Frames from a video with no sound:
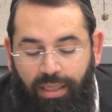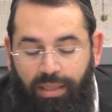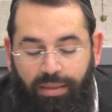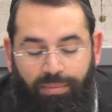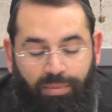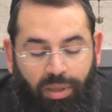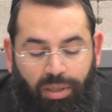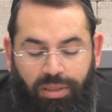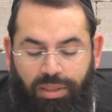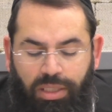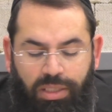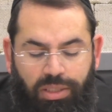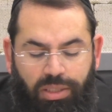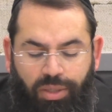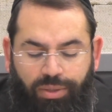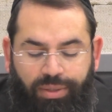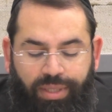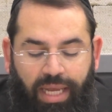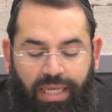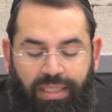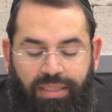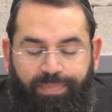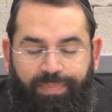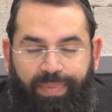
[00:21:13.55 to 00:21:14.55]
The Gemara says, no,
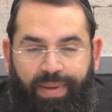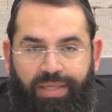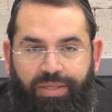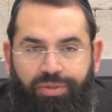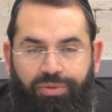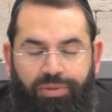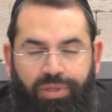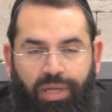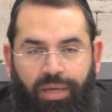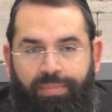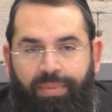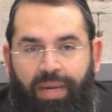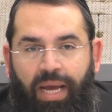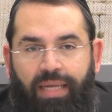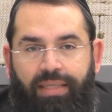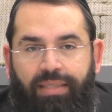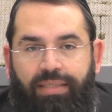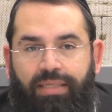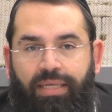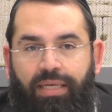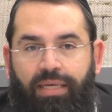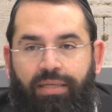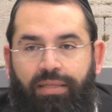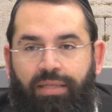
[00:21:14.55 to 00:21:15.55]
that's pashut. I'm not
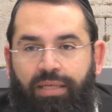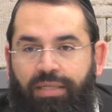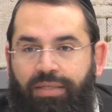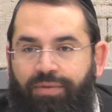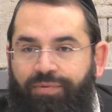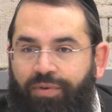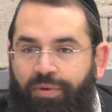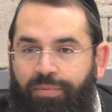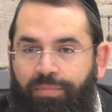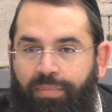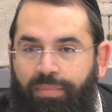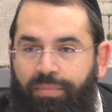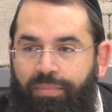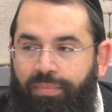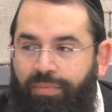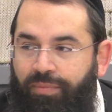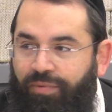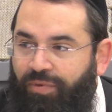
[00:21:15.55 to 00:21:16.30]
saying this from